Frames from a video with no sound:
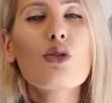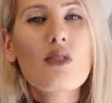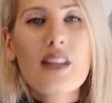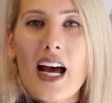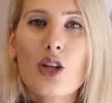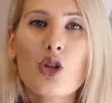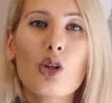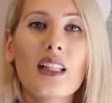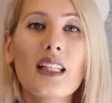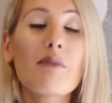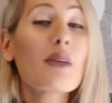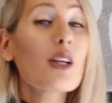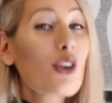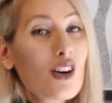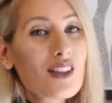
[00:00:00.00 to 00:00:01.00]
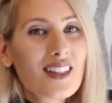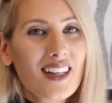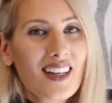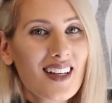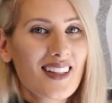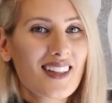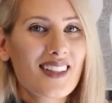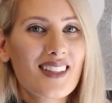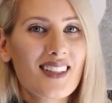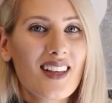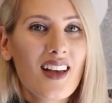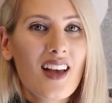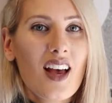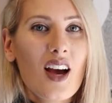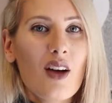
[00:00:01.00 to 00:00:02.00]
naturally because it is,
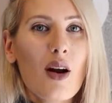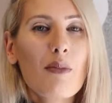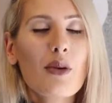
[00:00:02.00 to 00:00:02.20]
right?